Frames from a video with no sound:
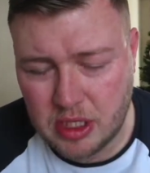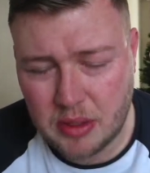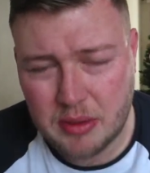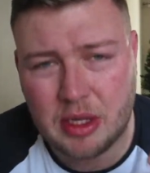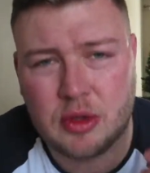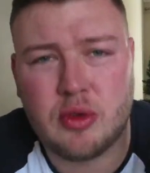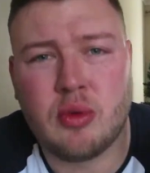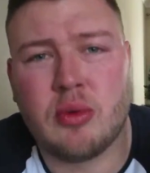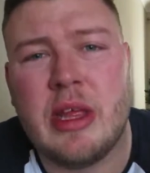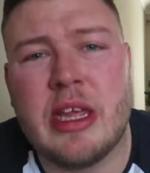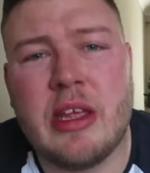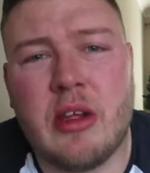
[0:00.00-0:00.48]

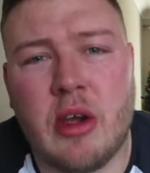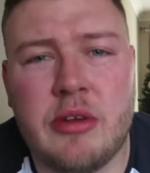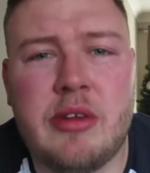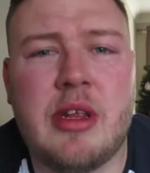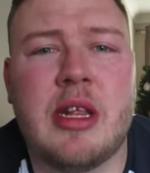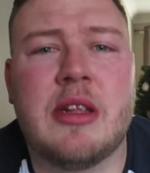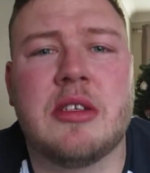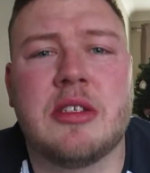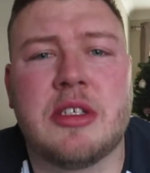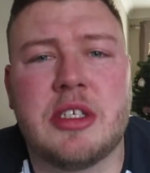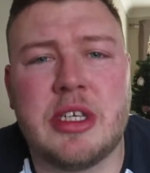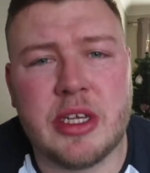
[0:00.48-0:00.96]
I don't like
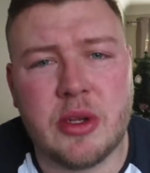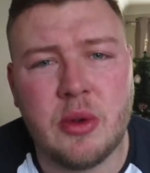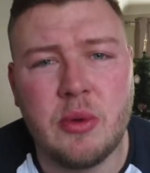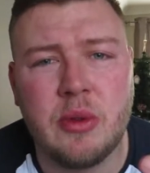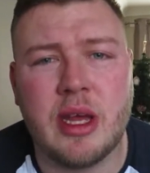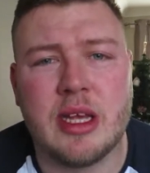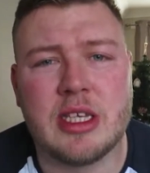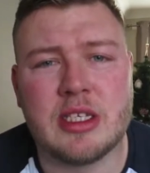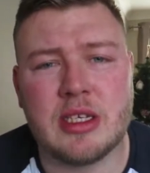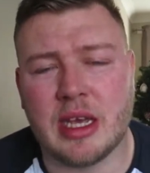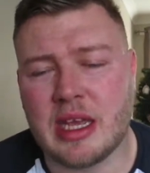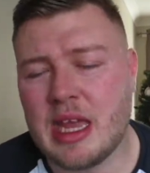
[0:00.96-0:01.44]
onions, you
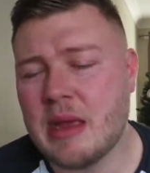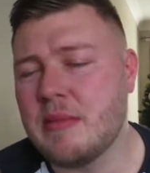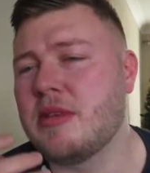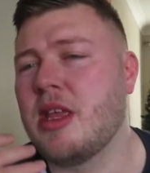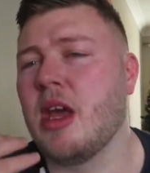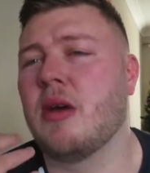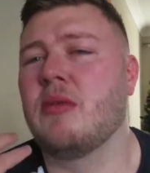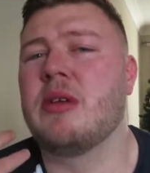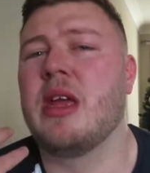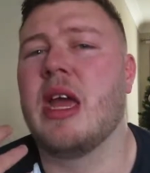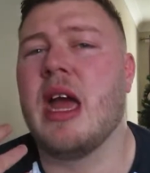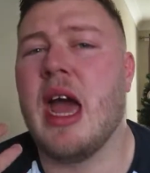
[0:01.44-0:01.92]
know this, I keep
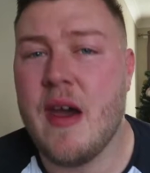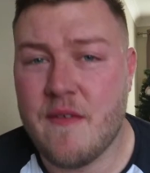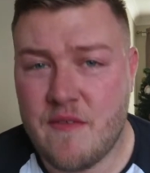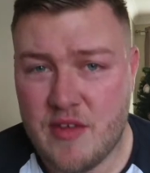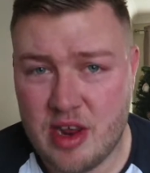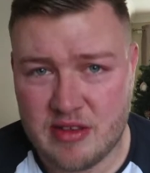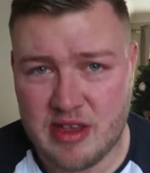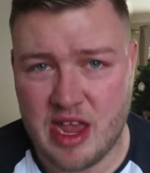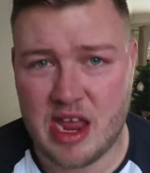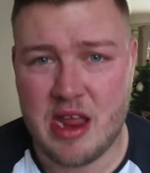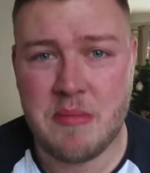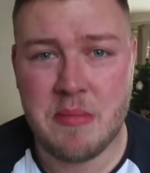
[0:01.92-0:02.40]
telling you
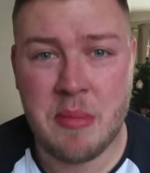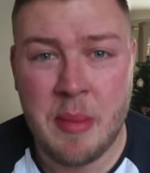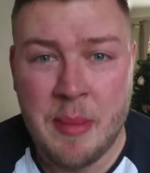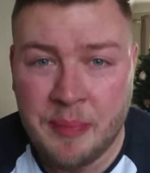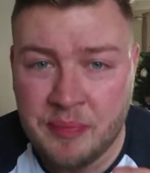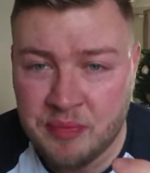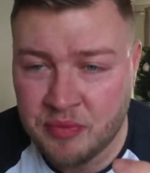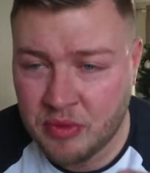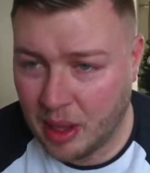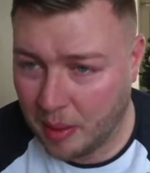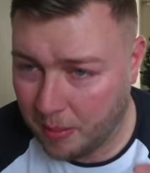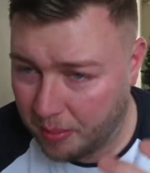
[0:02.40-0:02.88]
every time,
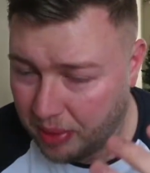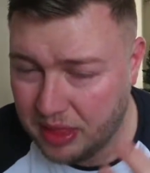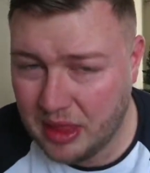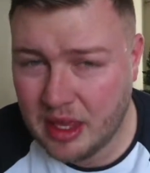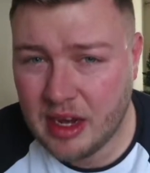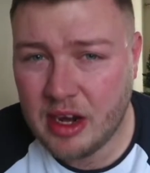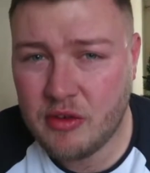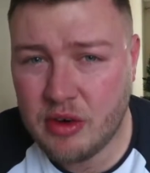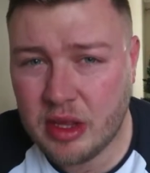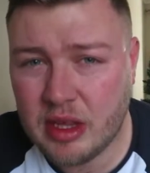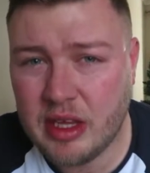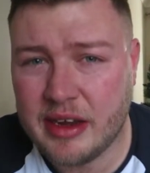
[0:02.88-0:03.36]
but
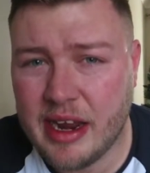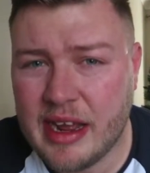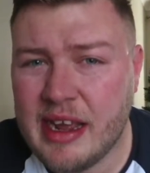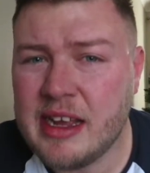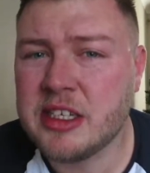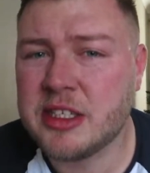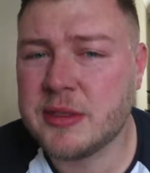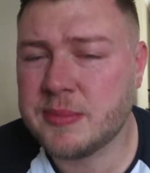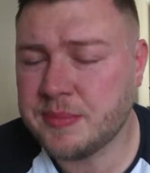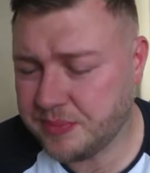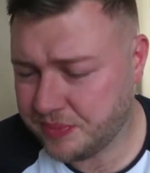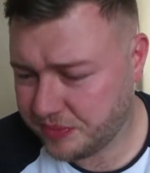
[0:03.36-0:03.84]
they're really
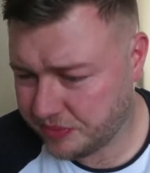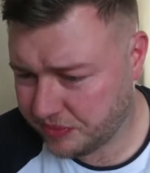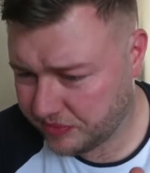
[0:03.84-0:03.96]
nice.